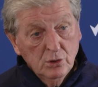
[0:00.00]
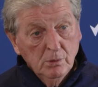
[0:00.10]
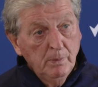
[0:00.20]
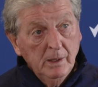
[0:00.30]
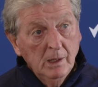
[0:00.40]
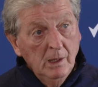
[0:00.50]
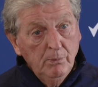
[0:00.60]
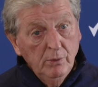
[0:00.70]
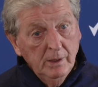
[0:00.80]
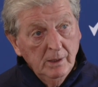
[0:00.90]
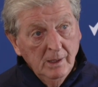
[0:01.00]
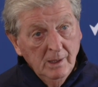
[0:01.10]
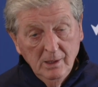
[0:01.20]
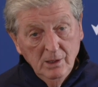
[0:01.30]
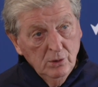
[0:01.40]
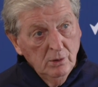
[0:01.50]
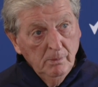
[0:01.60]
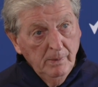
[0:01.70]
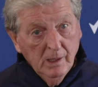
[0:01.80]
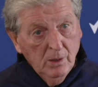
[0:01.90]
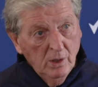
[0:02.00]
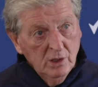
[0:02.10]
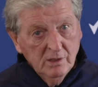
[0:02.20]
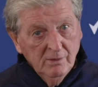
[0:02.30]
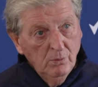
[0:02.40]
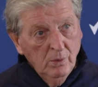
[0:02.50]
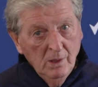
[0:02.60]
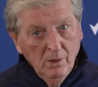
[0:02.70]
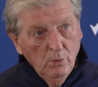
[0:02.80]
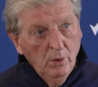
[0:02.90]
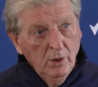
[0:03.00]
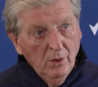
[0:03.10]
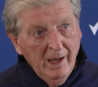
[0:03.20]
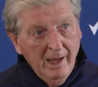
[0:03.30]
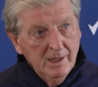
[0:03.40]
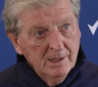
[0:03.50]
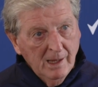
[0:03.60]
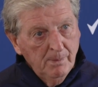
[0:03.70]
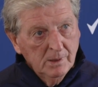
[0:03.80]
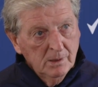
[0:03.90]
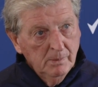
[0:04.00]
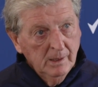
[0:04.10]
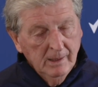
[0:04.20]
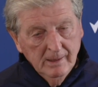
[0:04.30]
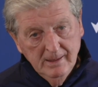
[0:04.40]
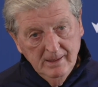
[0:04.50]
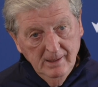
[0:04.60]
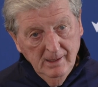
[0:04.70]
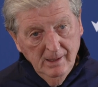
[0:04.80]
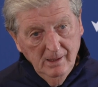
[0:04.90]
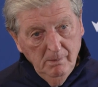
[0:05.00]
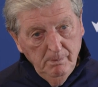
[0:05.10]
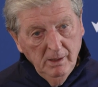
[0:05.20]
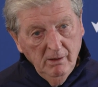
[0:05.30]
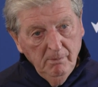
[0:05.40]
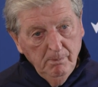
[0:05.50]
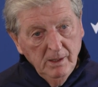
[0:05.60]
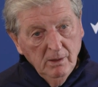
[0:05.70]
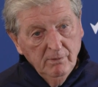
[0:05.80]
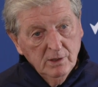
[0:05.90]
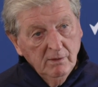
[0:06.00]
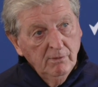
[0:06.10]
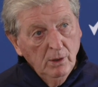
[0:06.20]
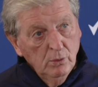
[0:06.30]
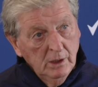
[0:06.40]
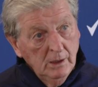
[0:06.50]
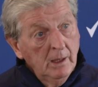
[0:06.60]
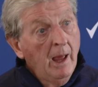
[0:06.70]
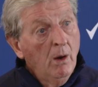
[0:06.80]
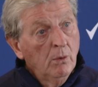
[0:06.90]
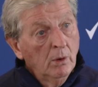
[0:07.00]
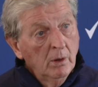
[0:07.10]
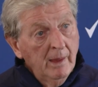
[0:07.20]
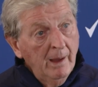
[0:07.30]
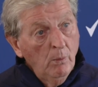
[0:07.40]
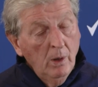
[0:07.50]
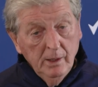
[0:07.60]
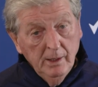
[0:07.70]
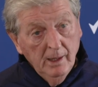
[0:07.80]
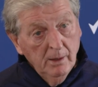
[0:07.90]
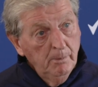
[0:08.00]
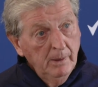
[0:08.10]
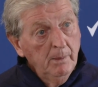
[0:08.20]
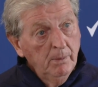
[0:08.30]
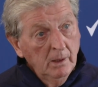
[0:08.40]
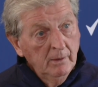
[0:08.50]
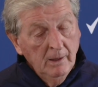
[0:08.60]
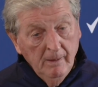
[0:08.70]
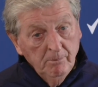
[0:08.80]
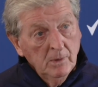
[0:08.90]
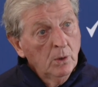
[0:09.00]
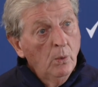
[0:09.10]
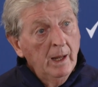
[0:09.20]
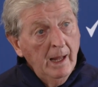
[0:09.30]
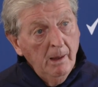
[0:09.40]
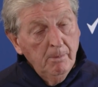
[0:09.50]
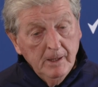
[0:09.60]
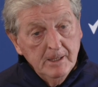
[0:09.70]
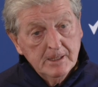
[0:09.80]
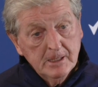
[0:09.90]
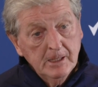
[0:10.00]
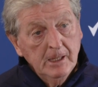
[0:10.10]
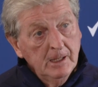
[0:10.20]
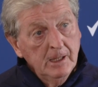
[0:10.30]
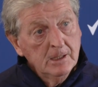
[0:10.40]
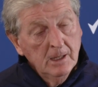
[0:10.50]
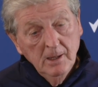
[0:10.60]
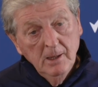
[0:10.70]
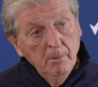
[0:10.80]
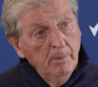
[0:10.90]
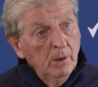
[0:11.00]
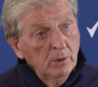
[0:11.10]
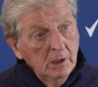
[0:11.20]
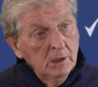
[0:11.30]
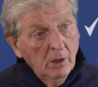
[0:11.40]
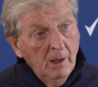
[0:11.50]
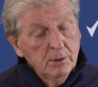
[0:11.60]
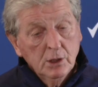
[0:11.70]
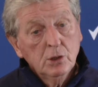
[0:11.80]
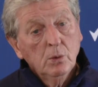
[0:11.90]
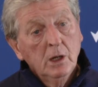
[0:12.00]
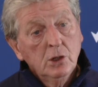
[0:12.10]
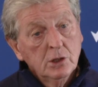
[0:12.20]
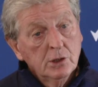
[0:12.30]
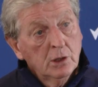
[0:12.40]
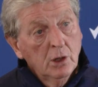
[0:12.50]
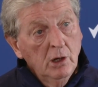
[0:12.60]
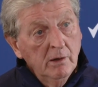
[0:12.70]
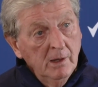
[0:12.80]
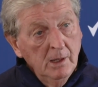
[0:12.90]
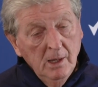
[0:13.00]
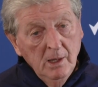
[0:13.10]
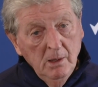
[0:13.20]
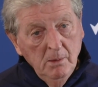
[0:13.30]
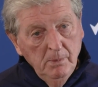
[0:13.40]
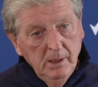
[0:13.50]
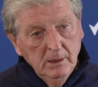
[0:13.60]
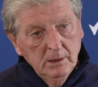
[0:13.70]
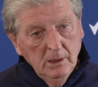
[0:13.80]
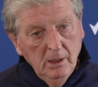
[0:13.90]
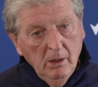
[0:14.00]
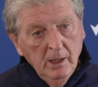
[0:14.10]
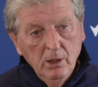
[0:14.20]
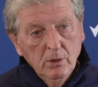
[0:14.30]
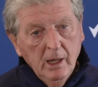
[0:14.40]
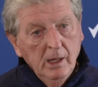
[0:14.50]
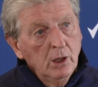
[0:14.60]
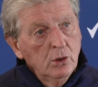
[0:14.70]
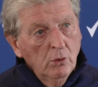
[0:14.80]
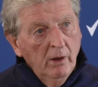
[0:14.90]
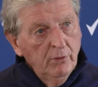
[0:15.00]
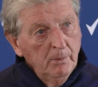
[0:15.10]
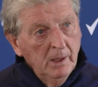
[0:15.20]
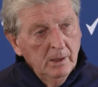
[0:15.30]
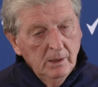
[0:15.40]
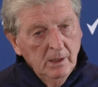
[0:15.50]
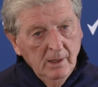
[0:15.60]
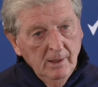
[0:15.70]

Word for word: should be deliberate and shouldn't be a question of where your hands happen to be. Uh, but I've been obviously voted down on that one, and other people are quite happy to see these penalty type situations occurring, but it, uh, I don't get any joy from it. And